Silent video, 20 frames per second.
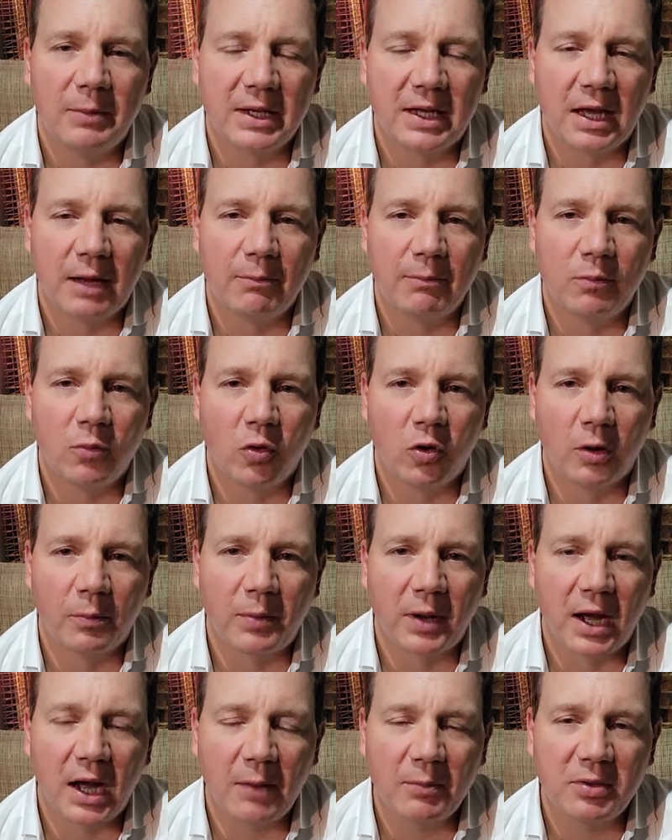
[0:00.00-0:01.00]
become more
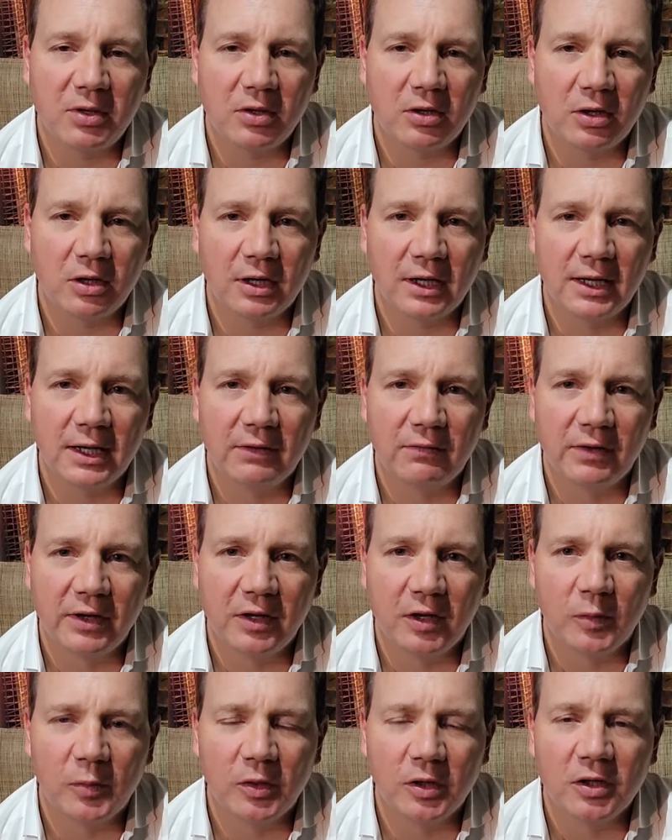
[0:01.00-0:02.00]
popular and
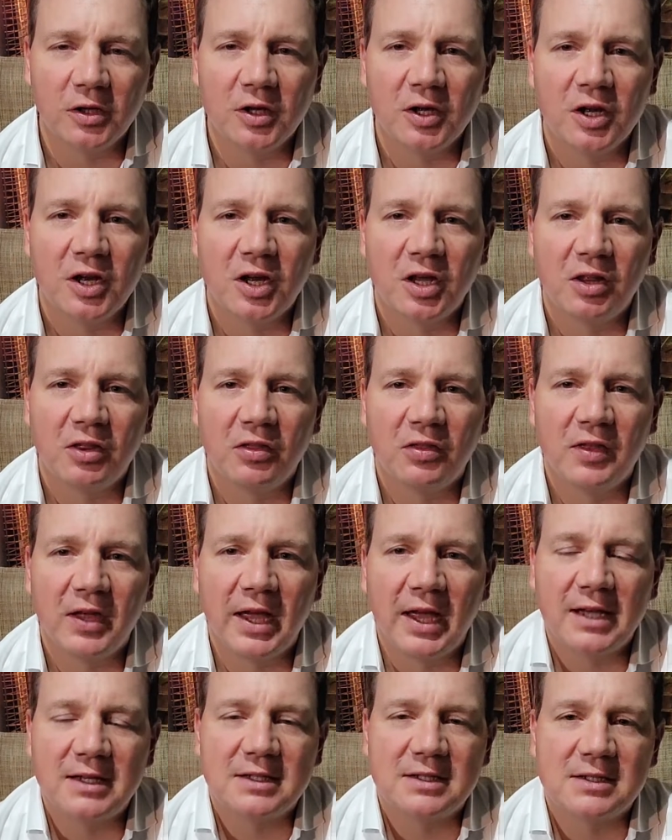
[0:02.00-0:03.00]
available,
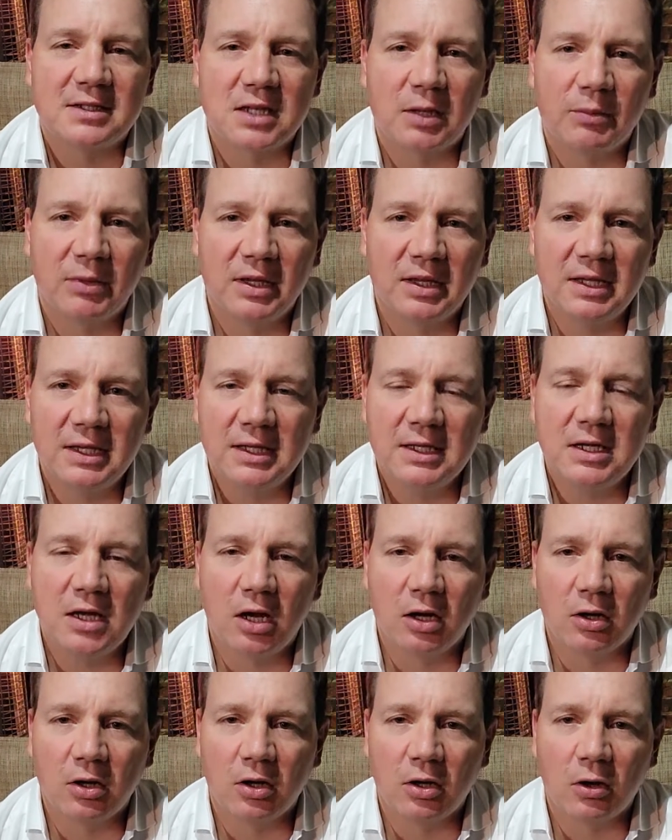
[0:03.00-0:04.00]
that some of the
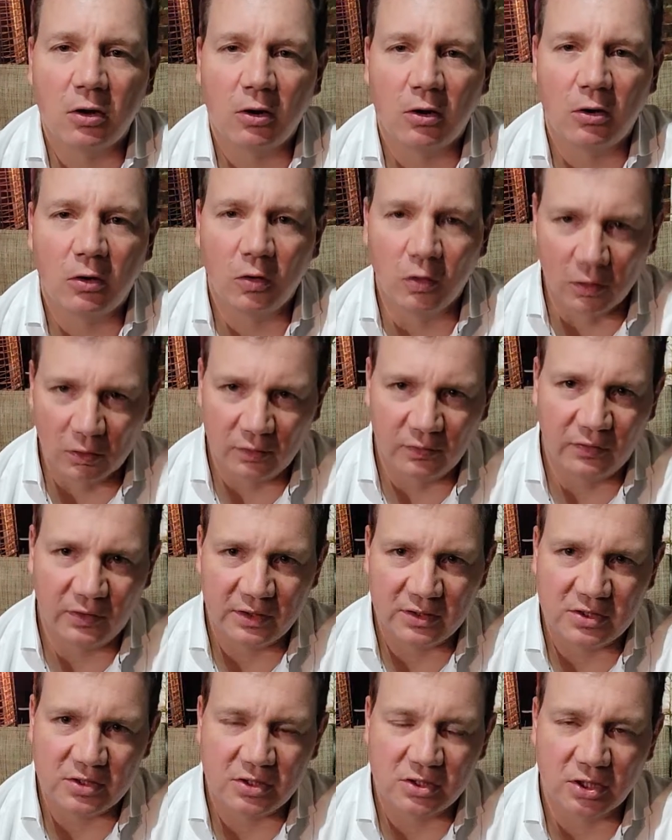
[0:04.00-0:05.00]
younger Old
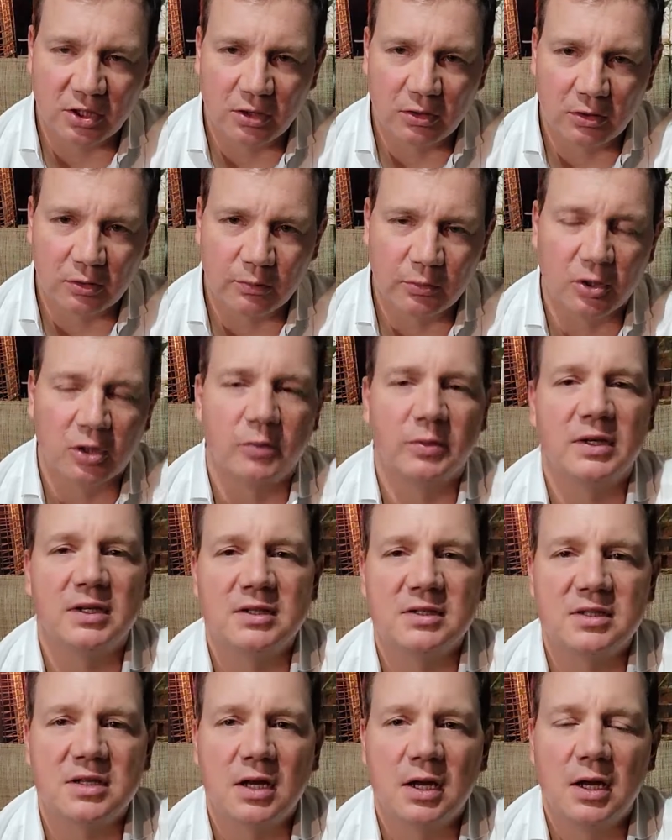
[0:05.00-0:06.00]
Fitzgerald
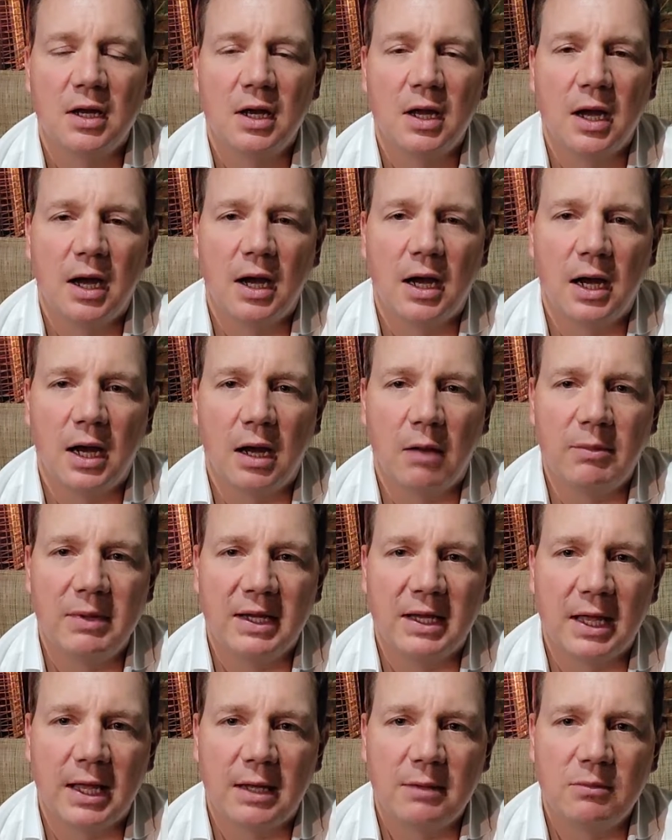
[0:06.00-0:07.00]
bourbons
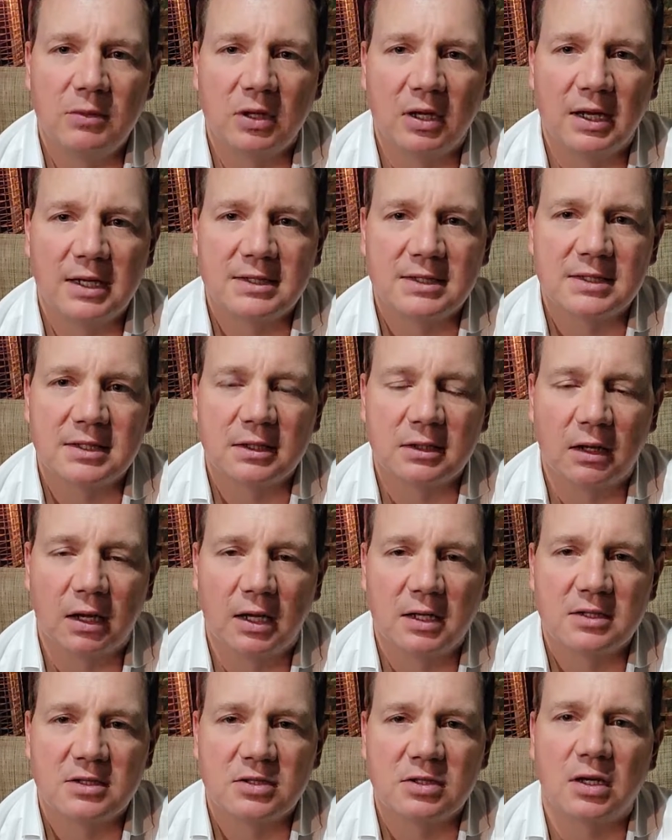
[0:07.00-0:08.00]
became less and
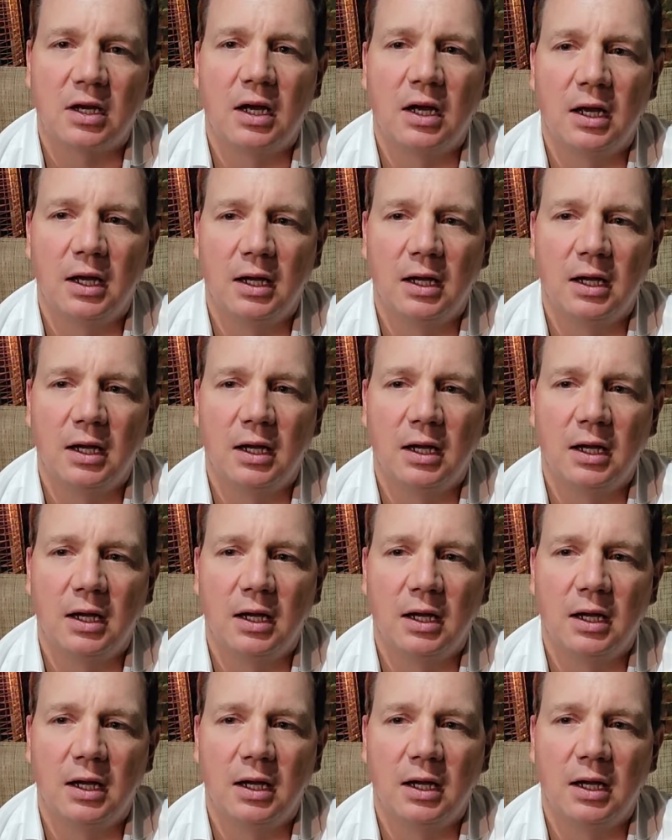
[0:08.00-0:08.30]
less